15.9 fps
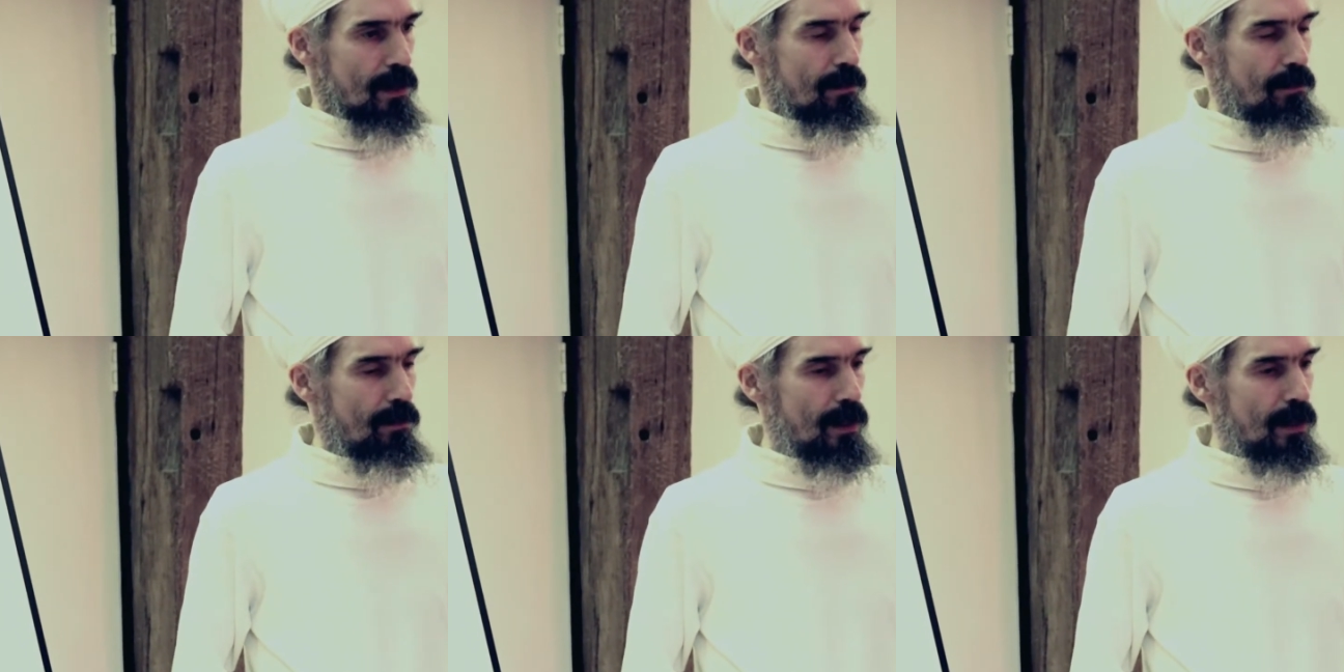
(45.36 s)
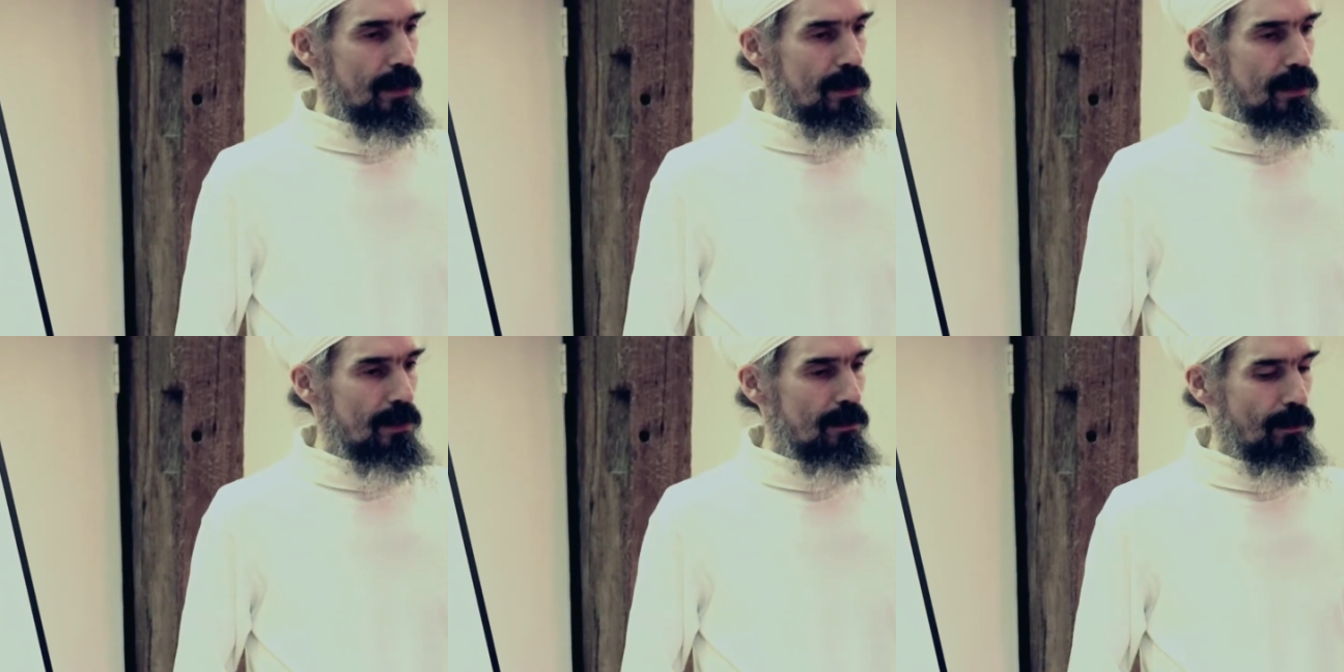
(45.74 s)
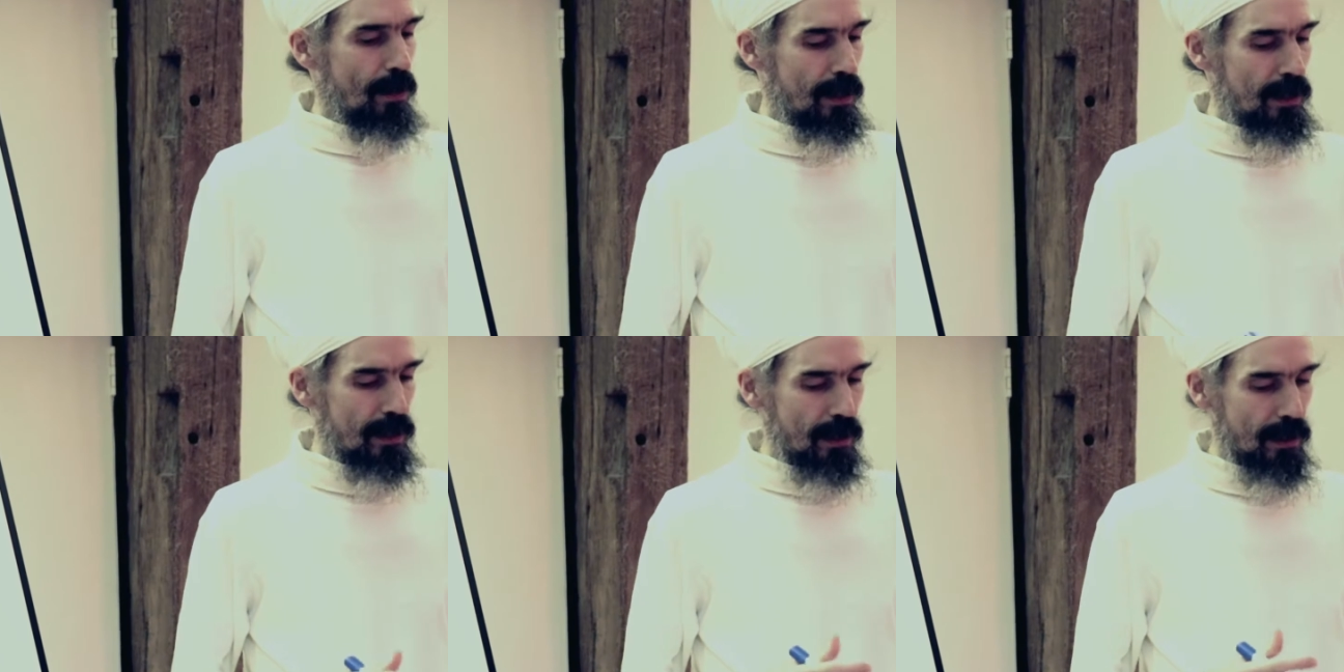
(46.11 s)
means
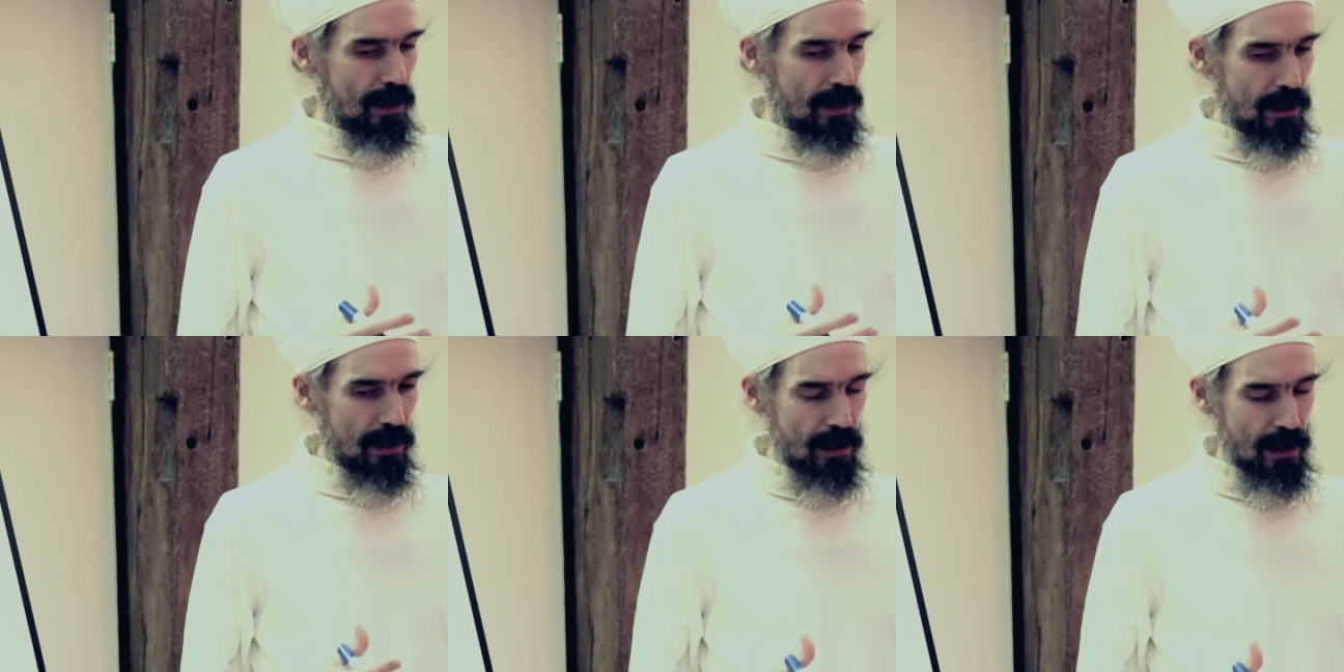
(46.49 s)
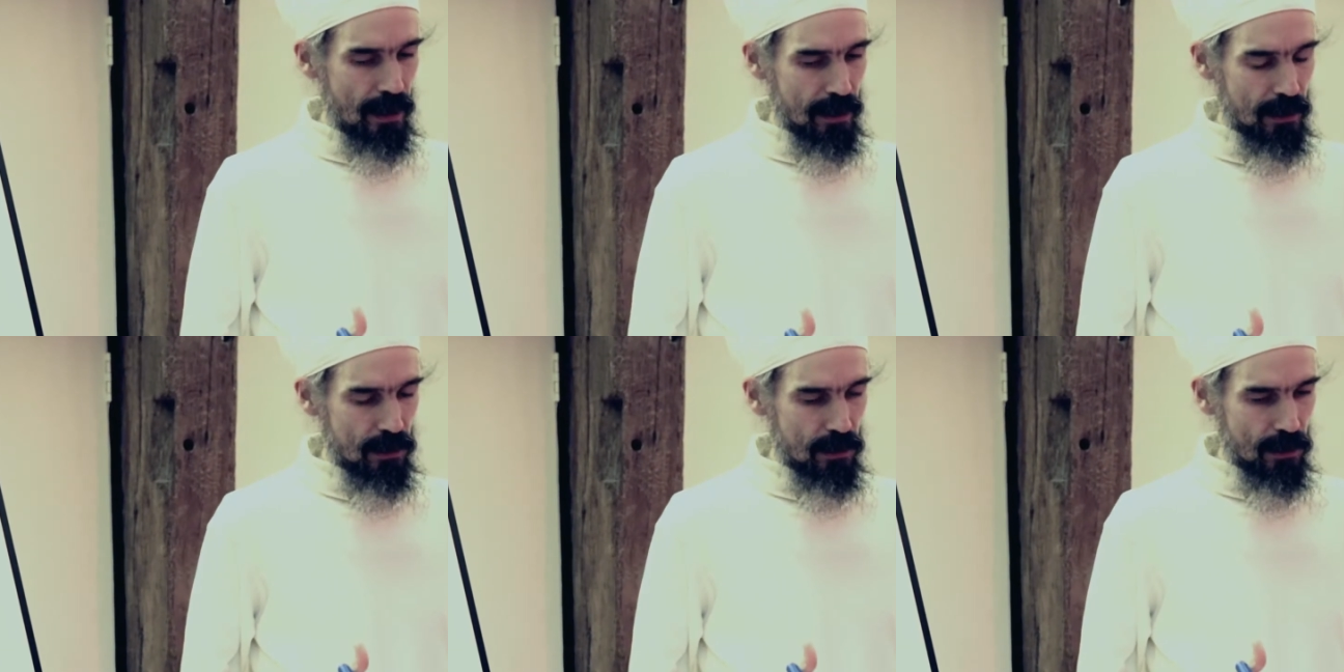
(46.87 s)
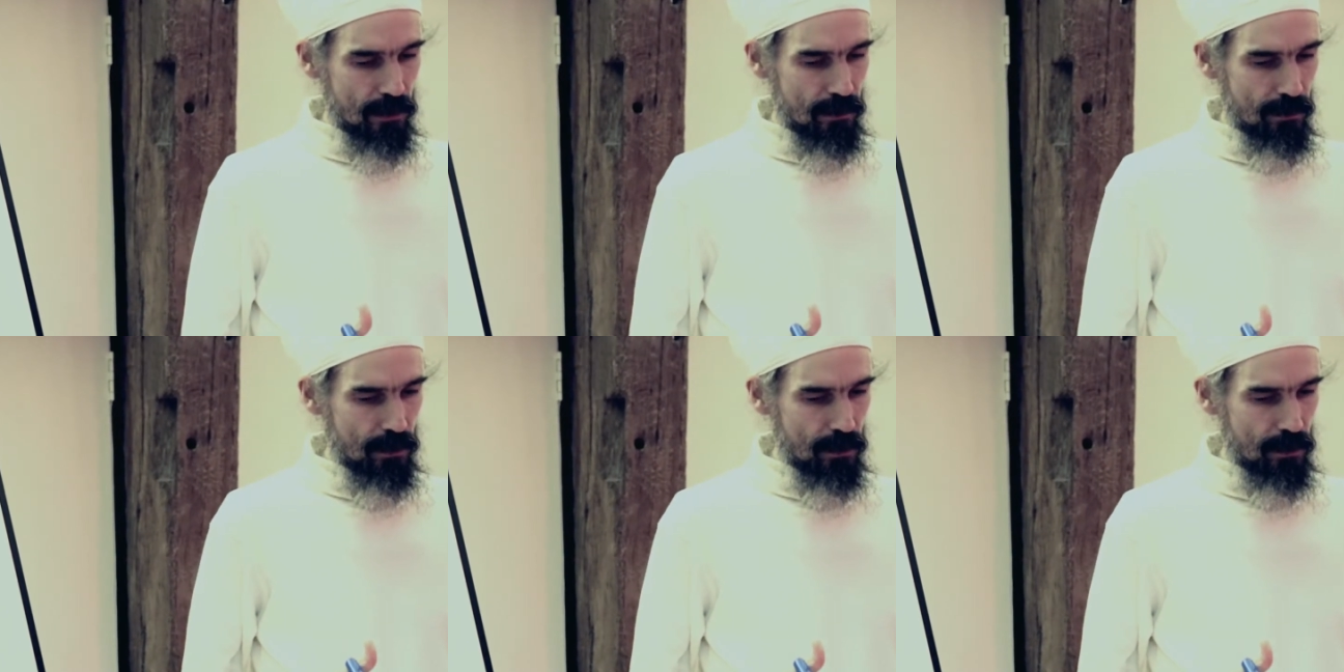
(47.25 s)
making a connection